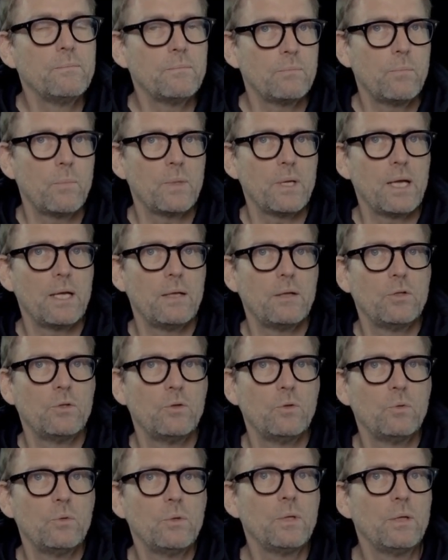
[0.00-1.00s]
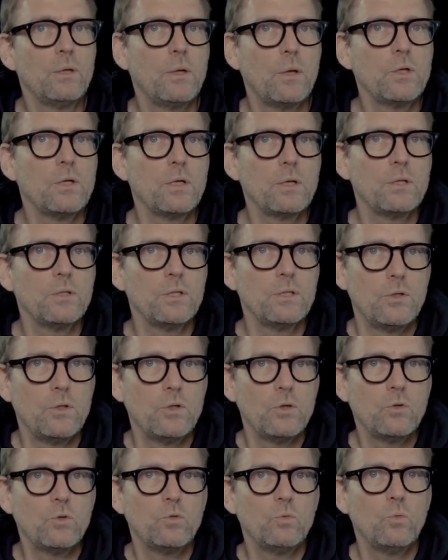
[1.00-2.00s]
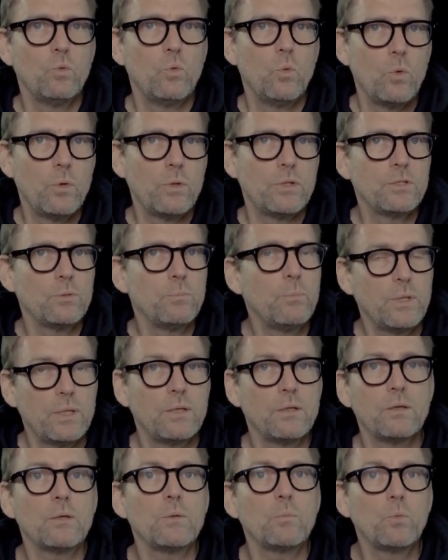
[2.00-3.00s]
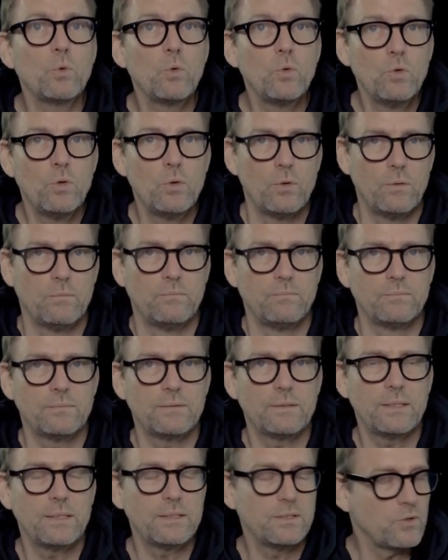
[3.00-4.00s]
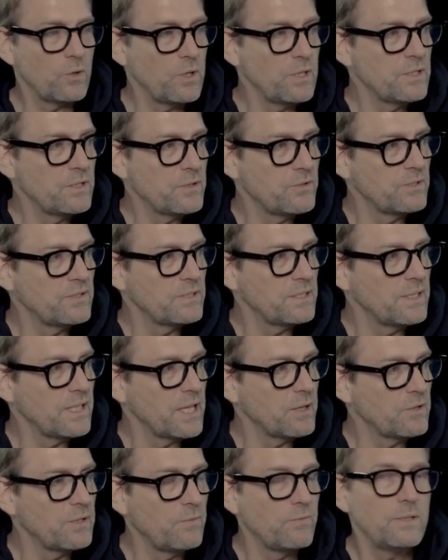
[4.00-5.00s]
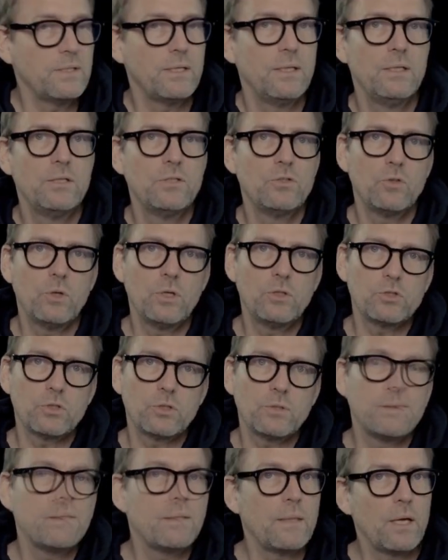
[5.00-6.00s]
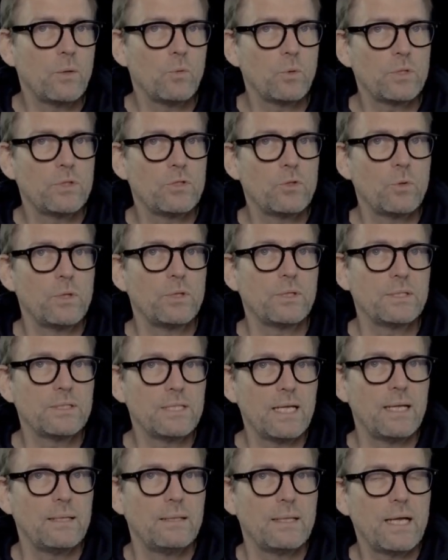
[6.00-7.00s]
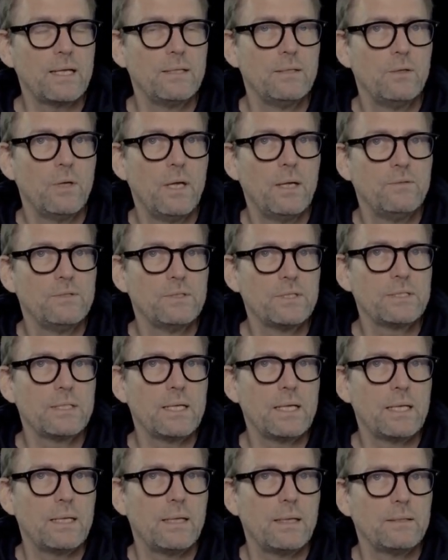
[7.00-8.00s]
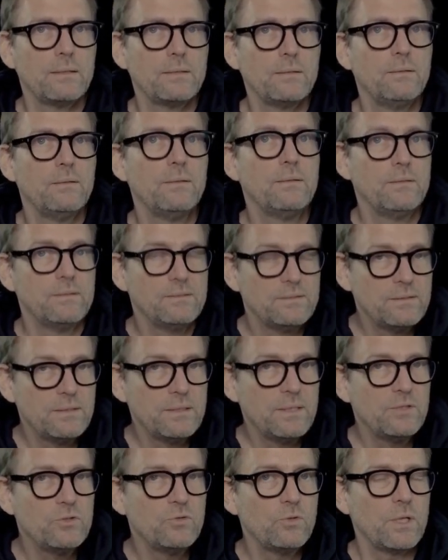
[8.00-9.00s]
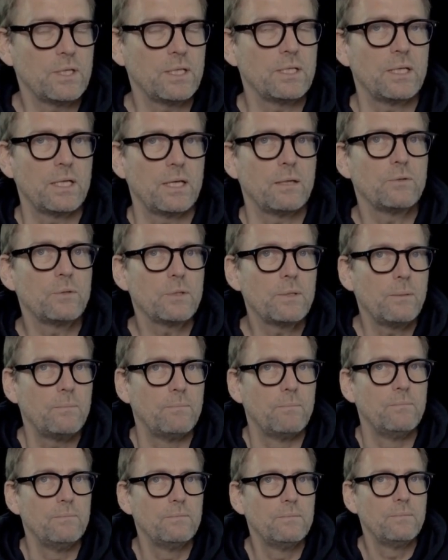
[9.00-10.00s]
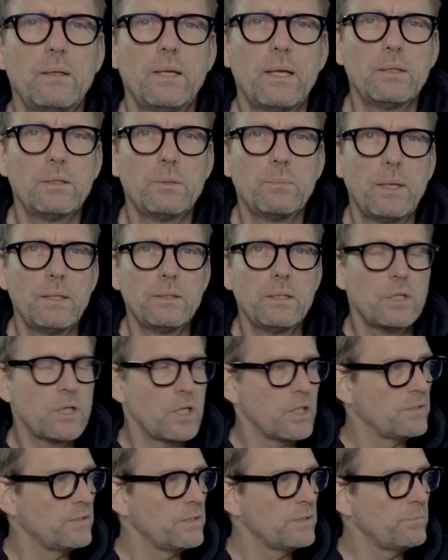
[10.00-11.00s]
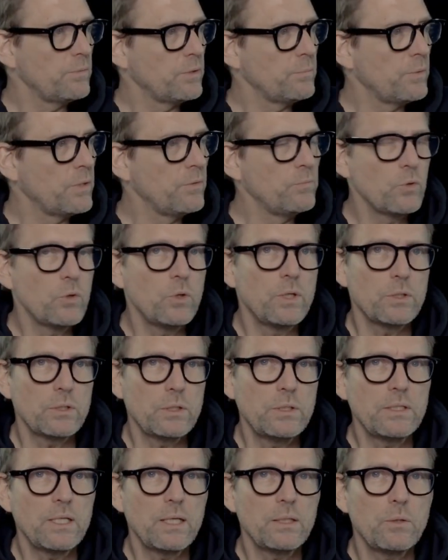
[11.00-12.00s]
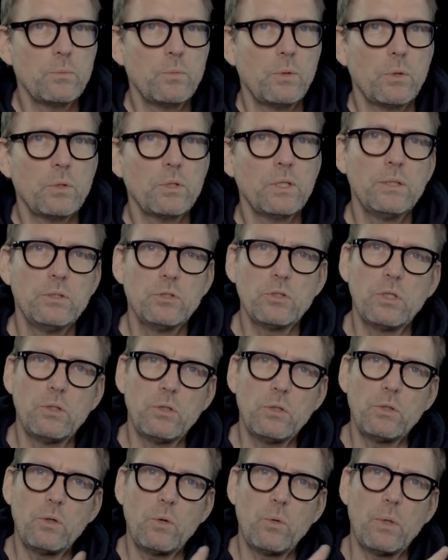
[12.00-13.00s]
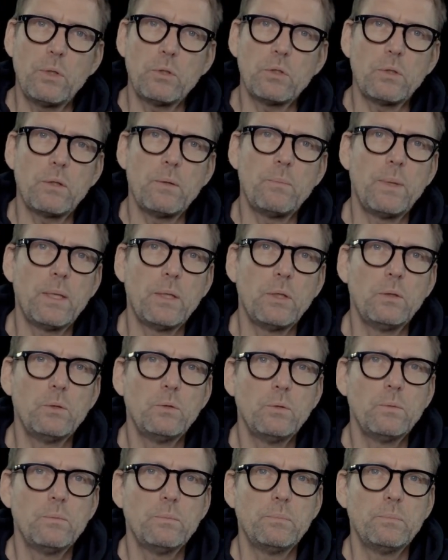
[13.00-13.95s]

We had to learn anew or simply learn more. It's quite interesting how everything is structured. And once you understand that, you have to say, it's really clever. And to make the concept a bit more understandable, let's just go into the menu.